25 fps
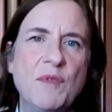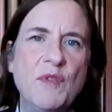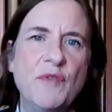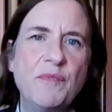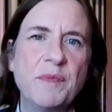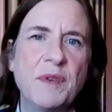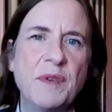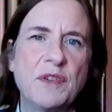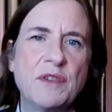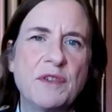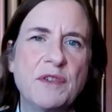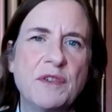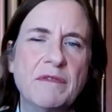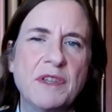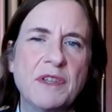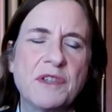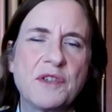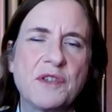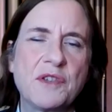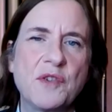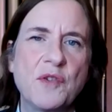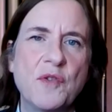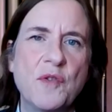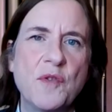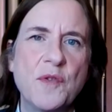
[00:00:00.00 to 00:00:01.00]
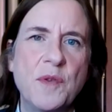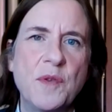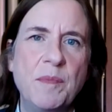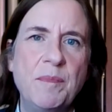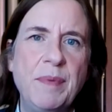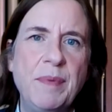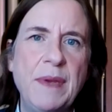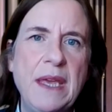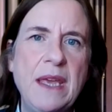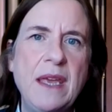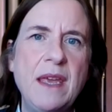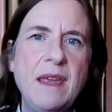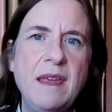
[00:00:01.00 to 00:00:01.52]
a movement to restore
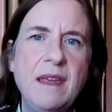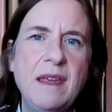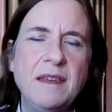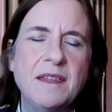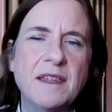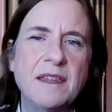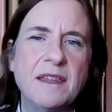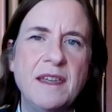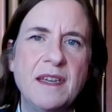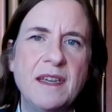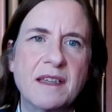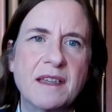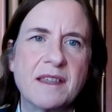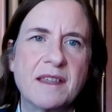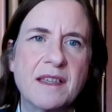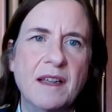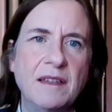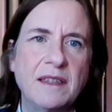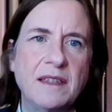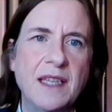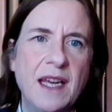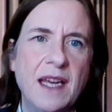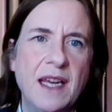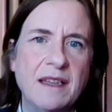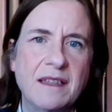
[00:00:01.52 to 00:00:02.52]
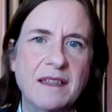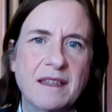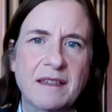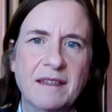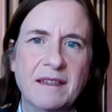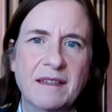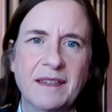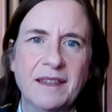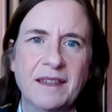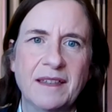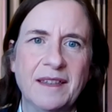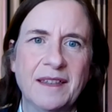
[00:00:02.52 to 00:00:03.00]
the bee to the Exultet.